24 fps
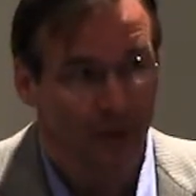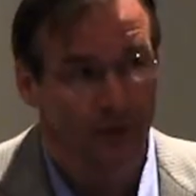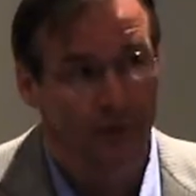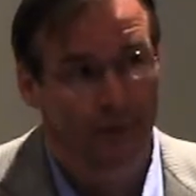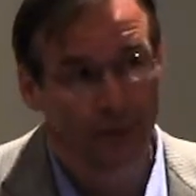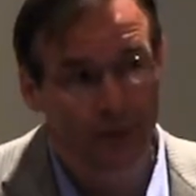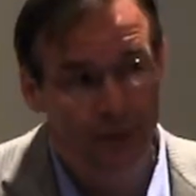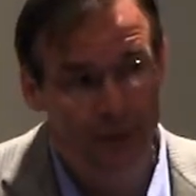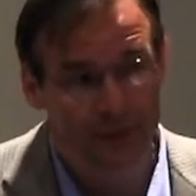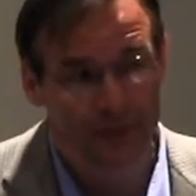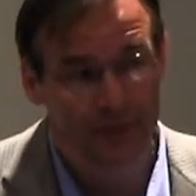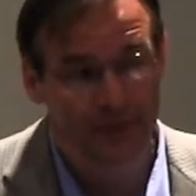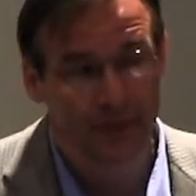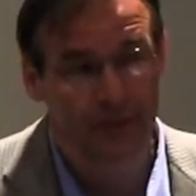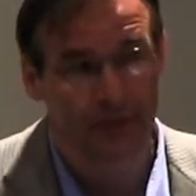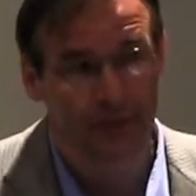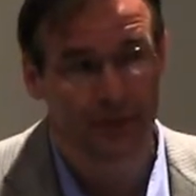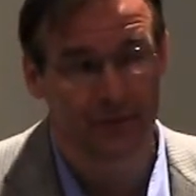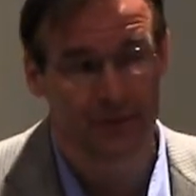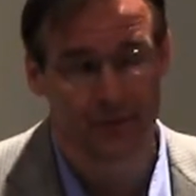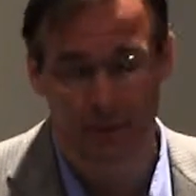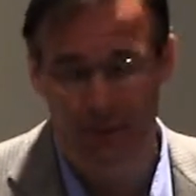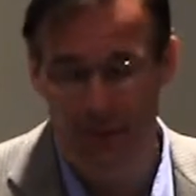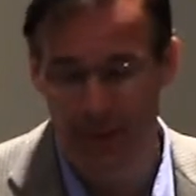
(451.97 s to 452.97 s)
for a single
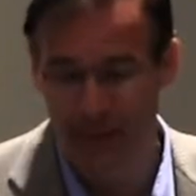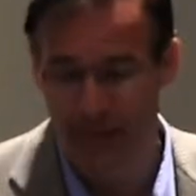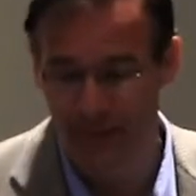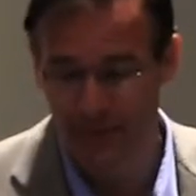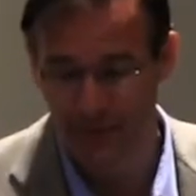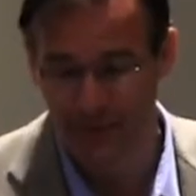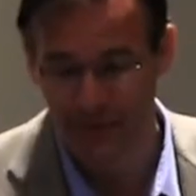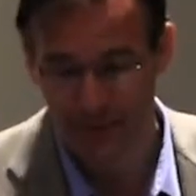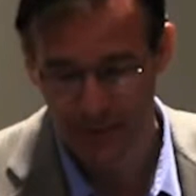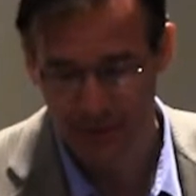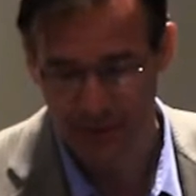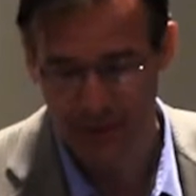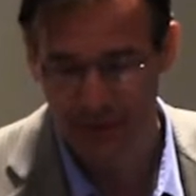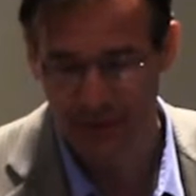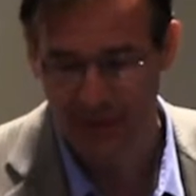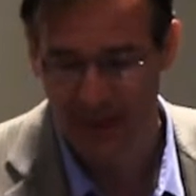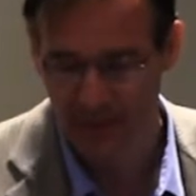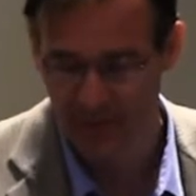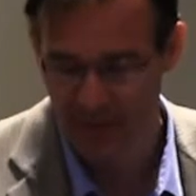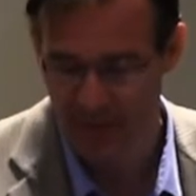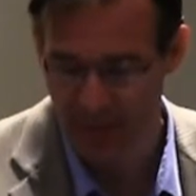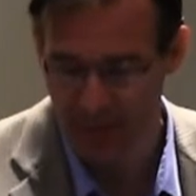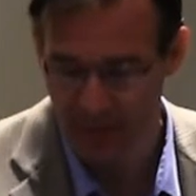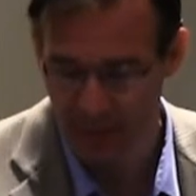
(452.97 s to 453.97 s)
simulation.
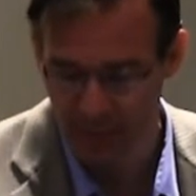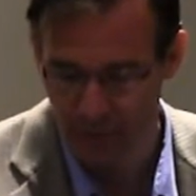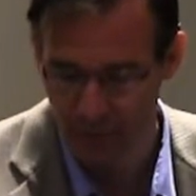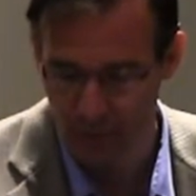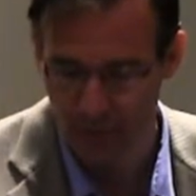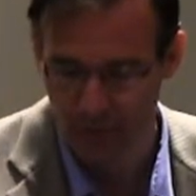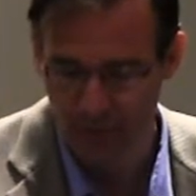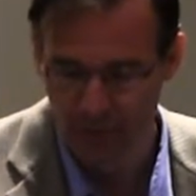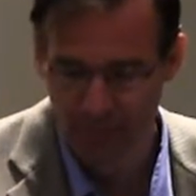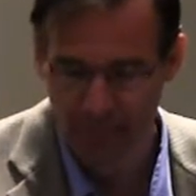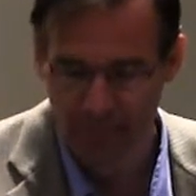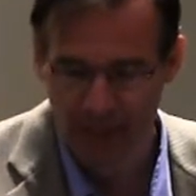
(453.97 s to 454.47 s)
Sometimes they do.